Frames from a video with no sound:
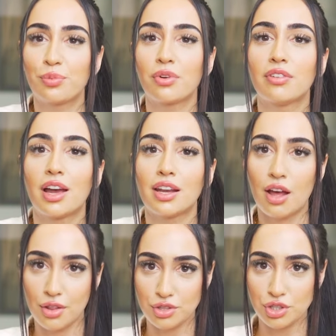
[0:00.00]
provide
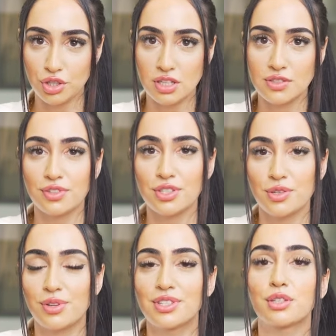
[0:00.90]
health insurance for
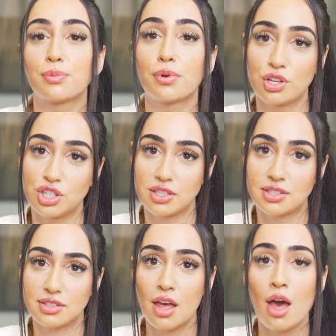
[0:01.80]
students to purchase.